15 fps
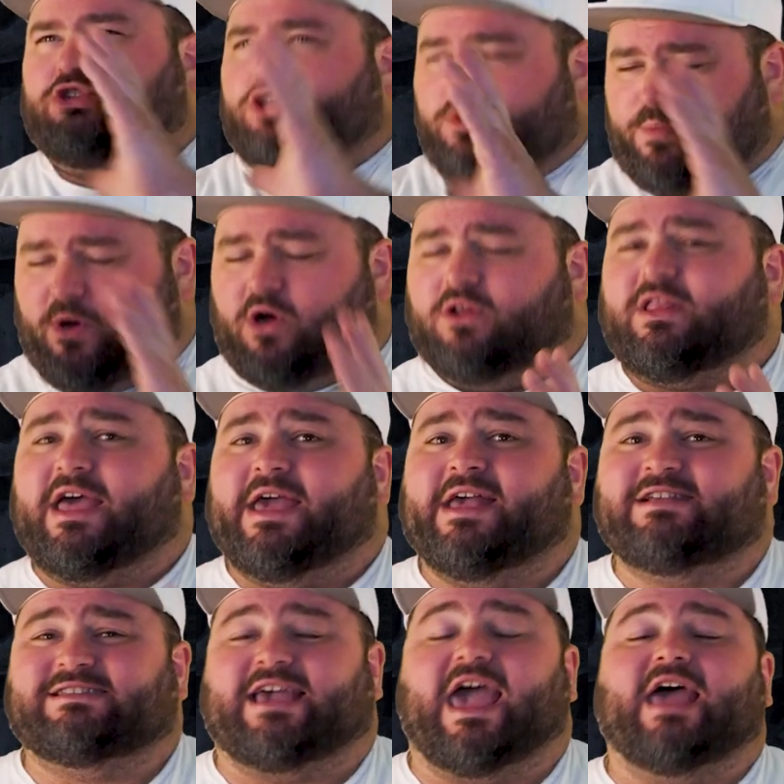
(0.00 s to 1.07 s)

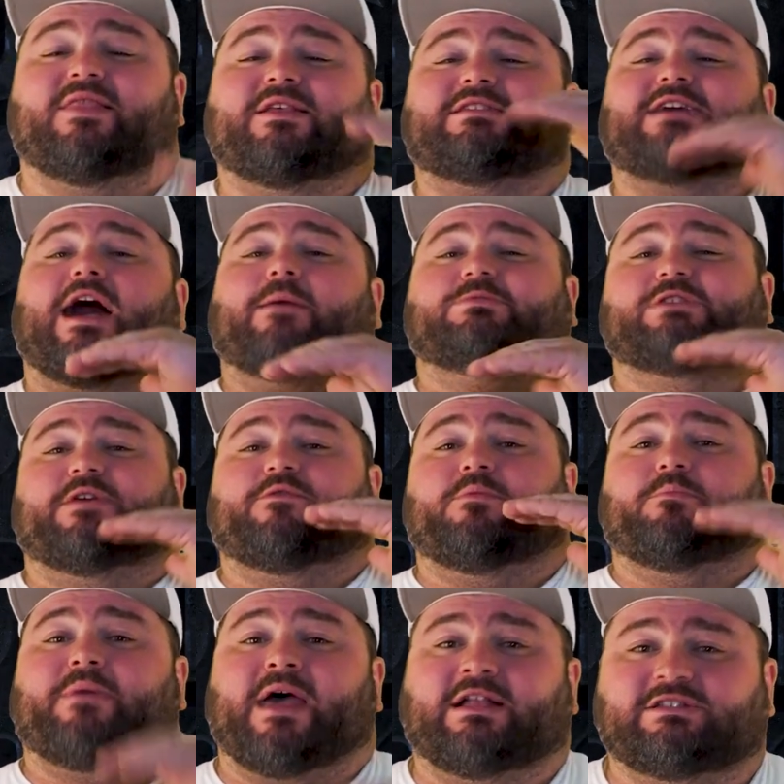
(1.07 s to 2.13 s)
parlays, and the top 7
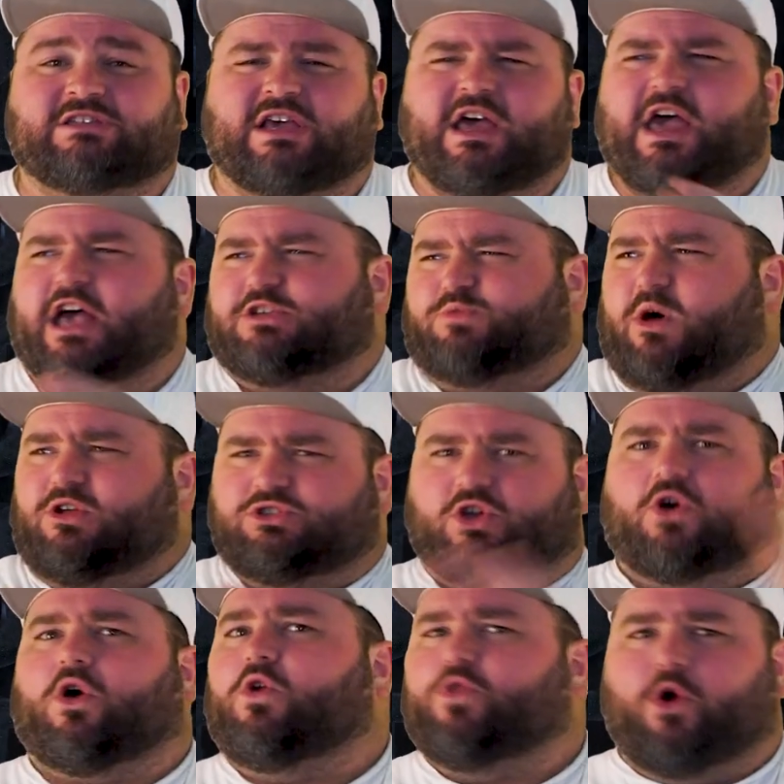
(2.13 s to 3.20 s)
bets, as well as
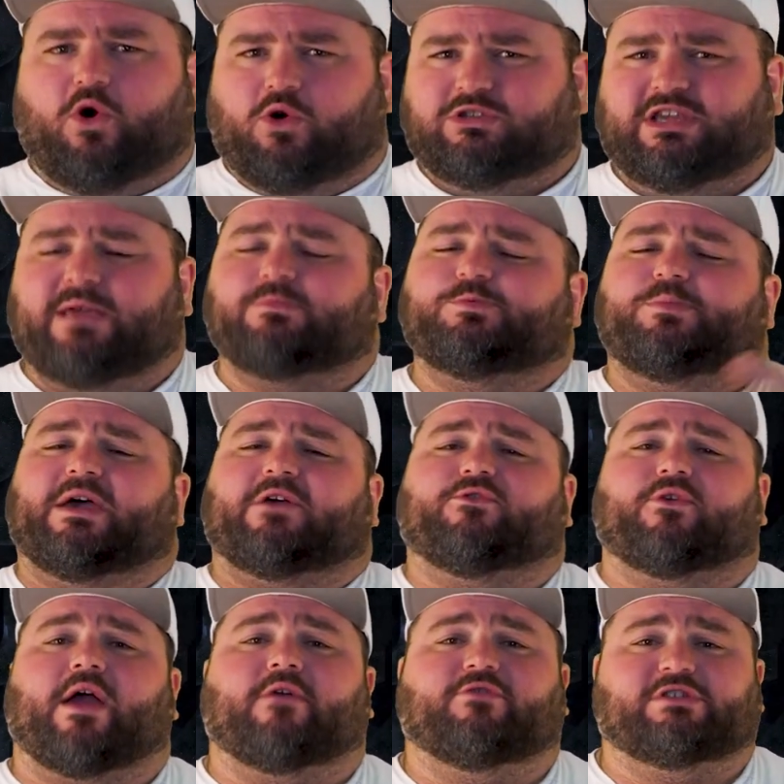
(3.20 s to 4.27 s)
all the whole team's pick
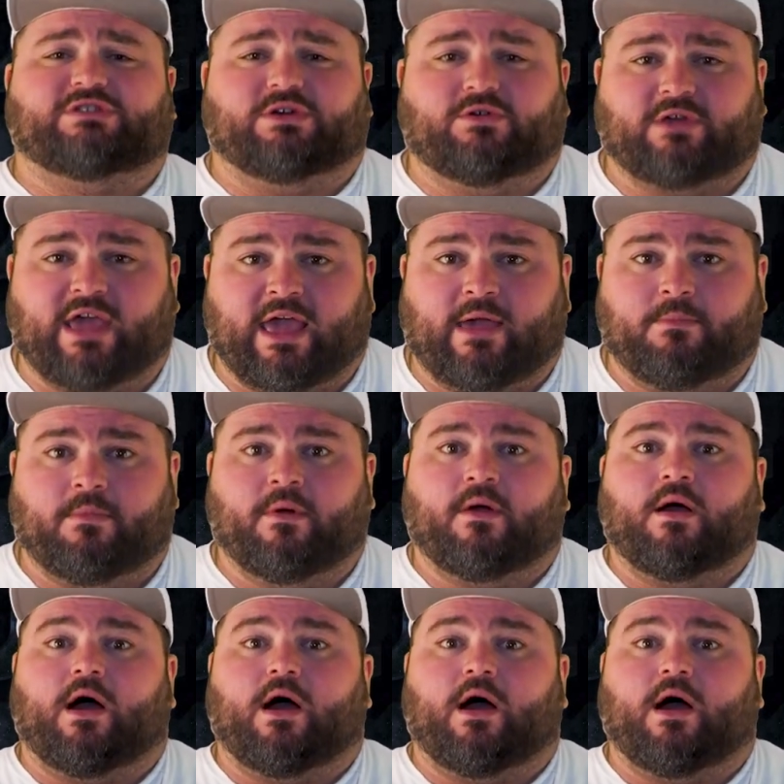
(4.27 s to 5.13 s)
for every single game,